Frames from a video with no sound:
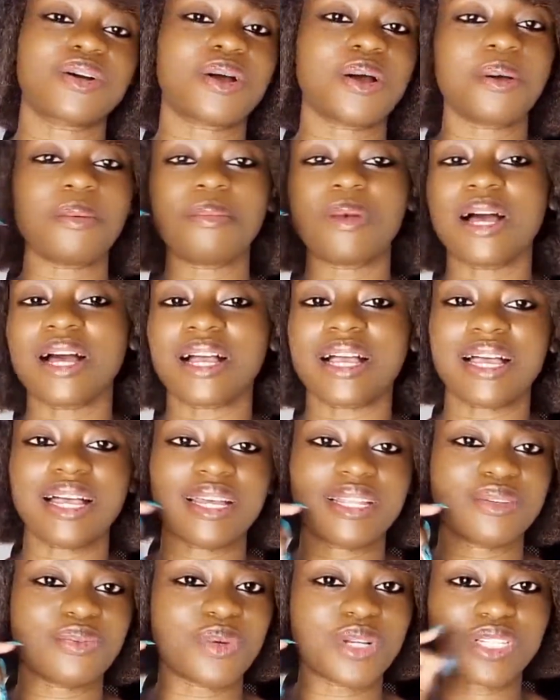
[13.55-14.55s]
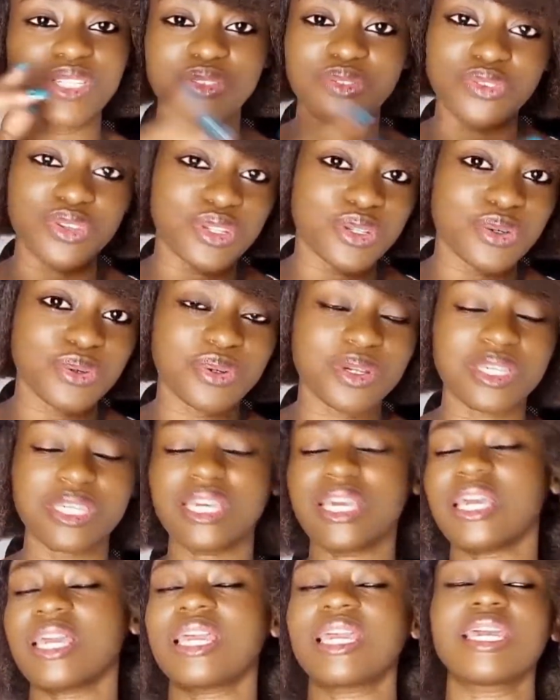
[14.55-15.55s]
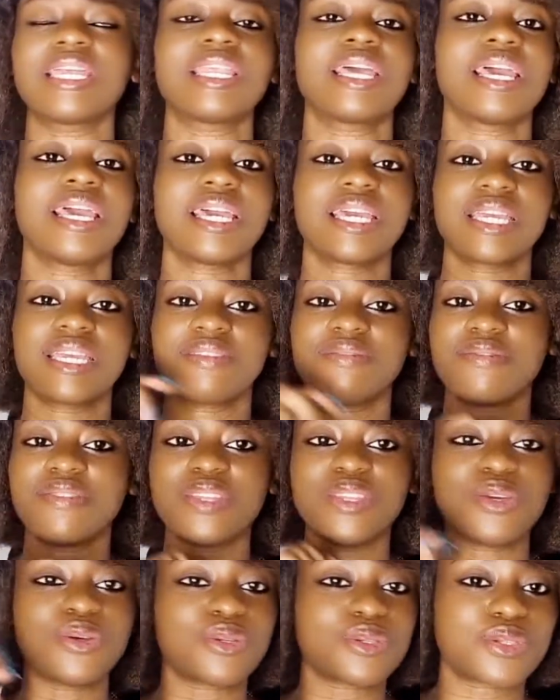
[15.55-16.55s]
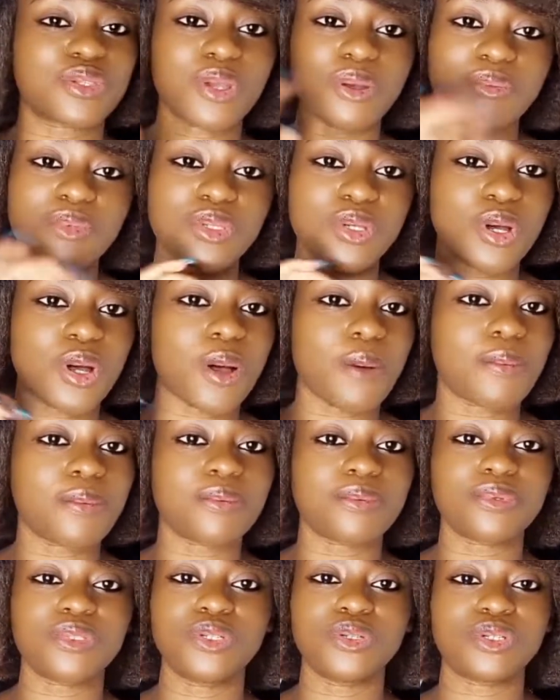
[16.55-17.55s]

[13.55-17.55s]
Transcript: come back and watch the video again, give videos thumbs up,